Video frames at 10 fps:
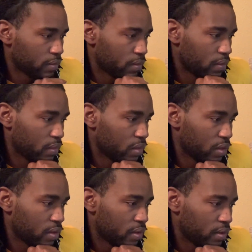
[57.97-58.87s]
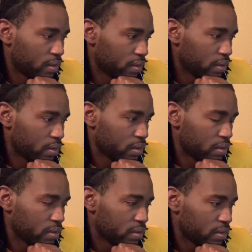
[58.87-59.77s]
So there I was.
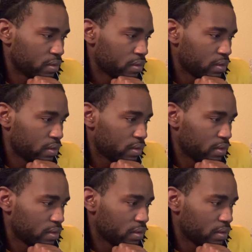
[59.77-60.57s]
I woke up